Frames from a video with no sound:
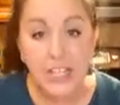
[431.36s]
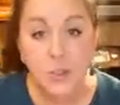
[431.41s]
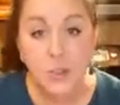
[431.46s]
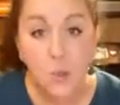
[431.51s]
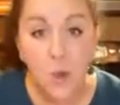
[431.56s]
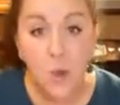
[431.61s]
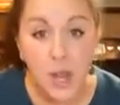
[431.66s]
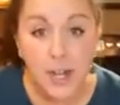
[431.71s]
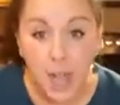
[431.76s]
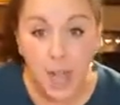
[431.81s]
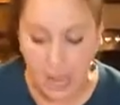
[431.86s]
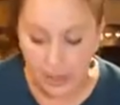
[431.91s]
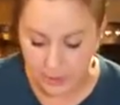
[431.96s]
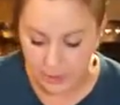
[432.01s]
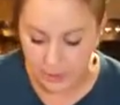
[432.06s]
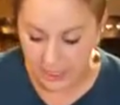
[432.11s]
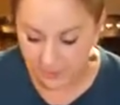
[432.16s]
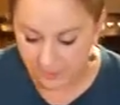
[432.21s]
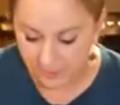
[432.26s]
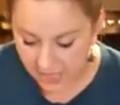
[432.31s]
one
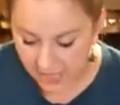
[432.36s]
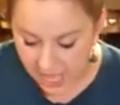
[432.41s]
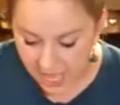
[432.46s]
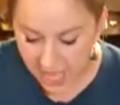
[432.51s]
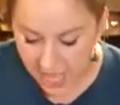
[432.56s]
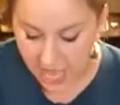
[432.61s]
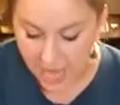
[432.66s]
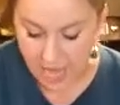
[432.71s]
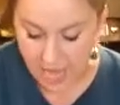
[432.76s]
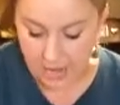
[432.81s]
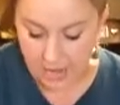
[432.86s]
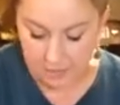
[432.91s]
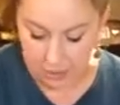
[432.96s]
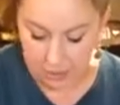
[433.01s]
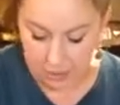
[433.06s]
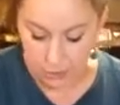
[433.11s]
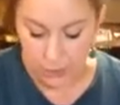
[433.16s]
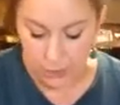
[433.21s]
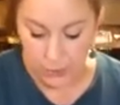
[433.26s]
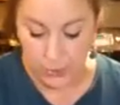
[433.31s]
option.
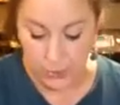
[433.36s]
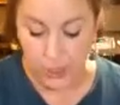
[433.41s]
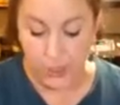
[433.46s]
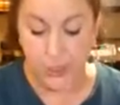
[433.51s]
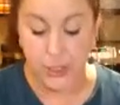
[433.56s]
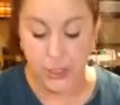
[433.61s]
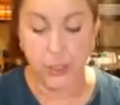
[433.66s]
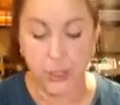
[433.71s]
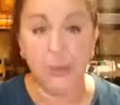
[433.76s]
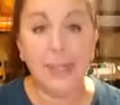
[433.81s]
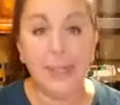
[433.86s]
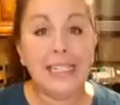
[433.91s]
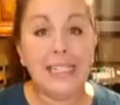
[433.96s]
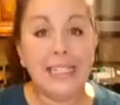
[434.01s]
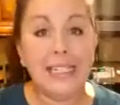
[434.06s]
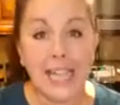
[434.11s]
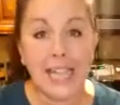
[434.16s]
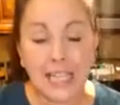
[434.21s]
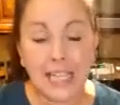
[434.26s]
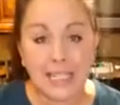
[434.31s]
You could do a
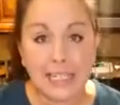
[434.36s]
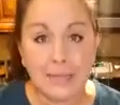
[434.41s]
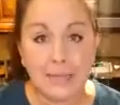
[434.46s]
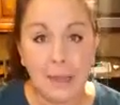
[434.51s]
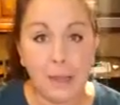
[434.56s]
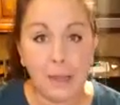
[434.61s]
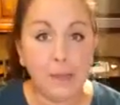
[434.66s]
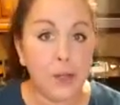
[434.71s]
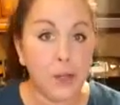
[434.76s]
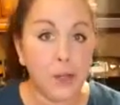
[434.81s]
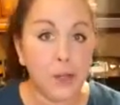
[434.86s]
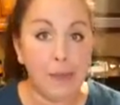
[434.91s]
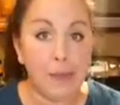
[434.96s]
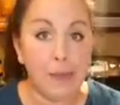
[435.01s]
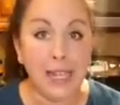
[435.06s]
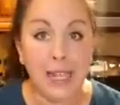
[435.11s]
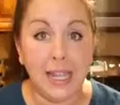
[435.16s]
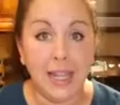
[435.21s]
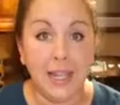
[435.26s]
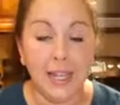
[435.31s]
dice. Maybe you're
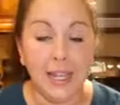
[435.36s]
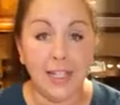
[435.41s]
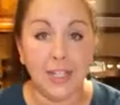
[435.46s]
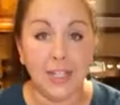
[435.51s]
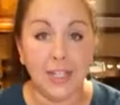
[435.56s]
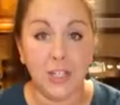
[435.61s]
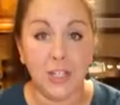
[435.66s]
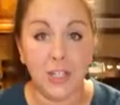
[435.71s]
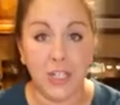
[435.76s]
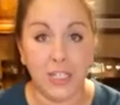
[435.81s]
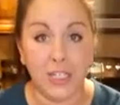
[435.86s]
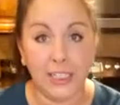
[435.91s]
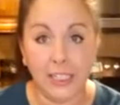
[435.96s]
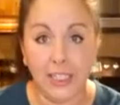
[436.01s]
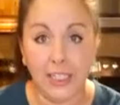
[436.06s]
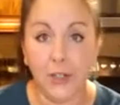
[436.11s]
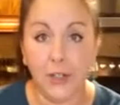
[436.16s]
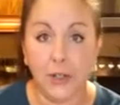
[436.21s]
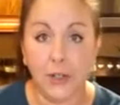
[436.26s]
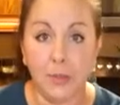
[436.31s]
making a
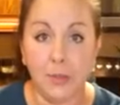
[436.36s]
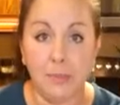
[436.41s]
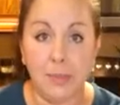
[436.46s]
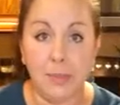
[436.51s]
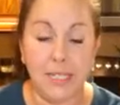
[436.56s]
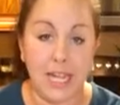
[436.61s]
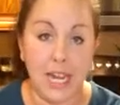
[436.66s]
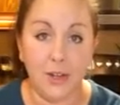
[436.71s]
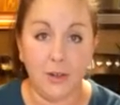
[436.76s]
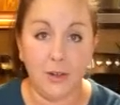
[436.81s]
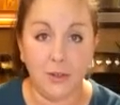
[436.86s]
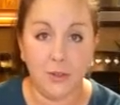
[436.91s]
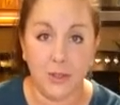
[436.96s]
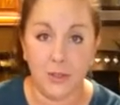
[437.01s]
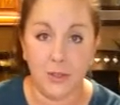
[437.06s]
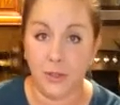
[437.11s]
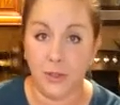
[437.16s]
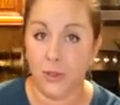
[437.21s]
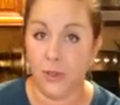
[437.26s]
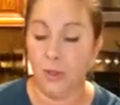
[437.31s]
chili or a potato
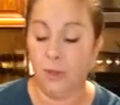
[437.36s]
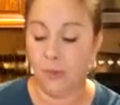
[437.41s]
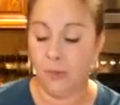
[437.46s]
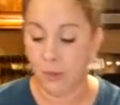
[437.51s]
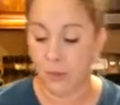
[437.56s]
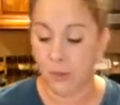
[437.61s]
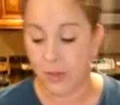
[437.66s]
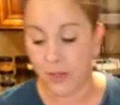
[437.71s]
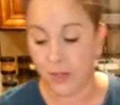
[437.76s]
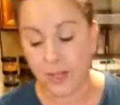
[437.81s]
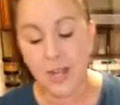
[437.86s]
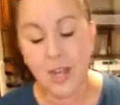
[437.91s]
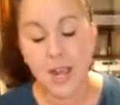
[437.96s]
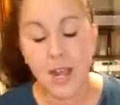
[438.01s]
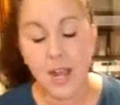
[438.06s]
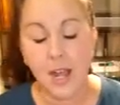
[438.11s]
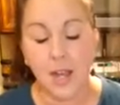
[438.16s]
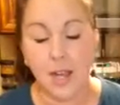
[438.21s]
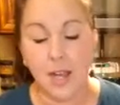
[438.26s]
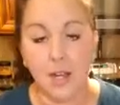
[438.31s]
soup or
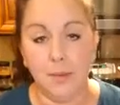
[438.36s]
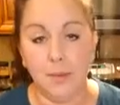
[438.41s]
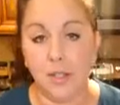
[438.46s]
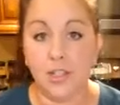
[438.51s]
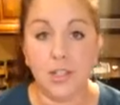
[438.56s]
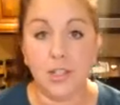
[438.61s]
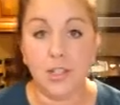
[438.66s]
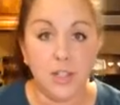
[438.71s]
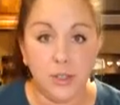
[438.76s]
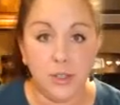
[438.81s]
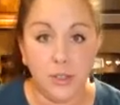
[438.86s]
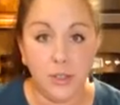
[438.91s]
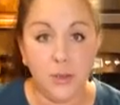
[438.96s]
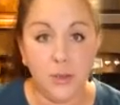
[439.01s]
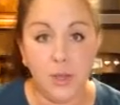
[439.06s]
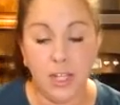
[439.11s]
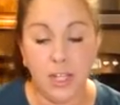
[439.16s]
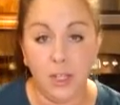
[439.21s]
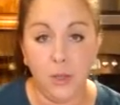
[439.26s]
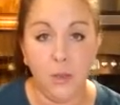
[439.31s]
a stew,
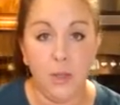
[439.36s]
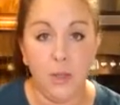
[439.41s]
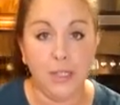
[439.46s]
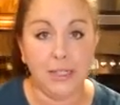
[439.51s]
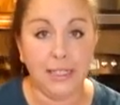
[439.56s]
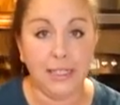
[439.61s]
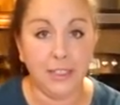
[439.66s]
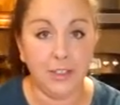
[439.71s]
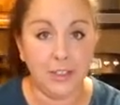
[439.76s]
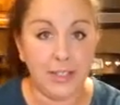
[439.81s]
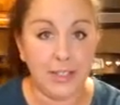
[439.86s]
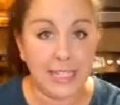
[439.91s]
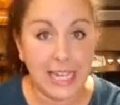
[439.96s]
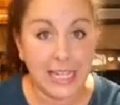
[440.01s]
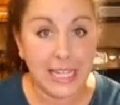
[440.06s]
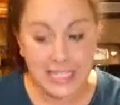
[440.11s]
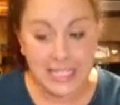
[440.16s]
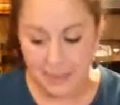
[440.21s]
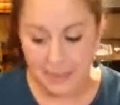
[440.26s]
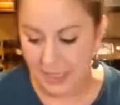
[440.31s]
and you want little
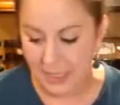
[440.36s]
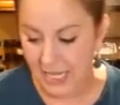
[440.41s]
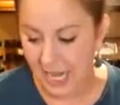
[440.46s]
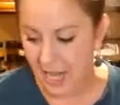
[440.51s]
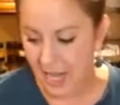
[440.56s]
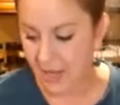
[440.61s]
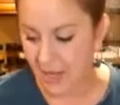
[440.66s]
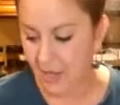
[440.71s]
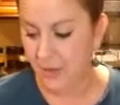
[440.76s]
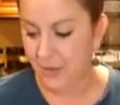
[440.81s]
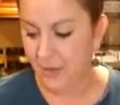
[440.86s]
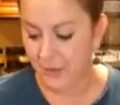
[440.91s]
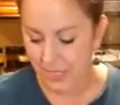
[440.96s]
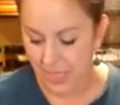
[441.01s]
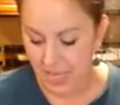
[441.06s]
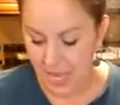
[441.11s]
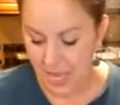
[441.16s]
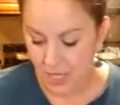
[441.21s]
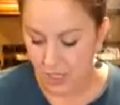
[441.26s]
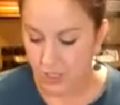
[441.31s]
diced potatoes.
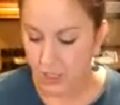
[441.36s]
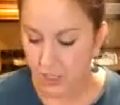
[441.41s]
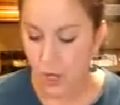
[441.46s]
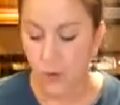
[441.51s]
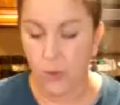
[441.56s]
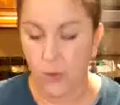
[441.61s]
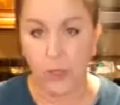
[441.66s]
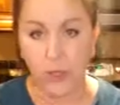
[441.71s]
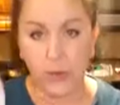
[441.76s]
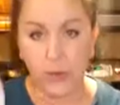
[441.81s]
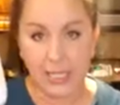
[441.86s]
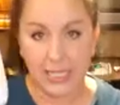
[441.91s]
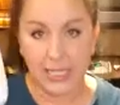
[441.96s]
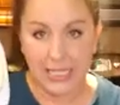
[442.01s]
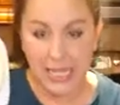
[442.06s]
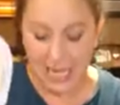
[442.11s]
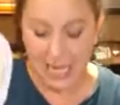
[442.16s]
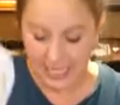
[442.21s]
So you can take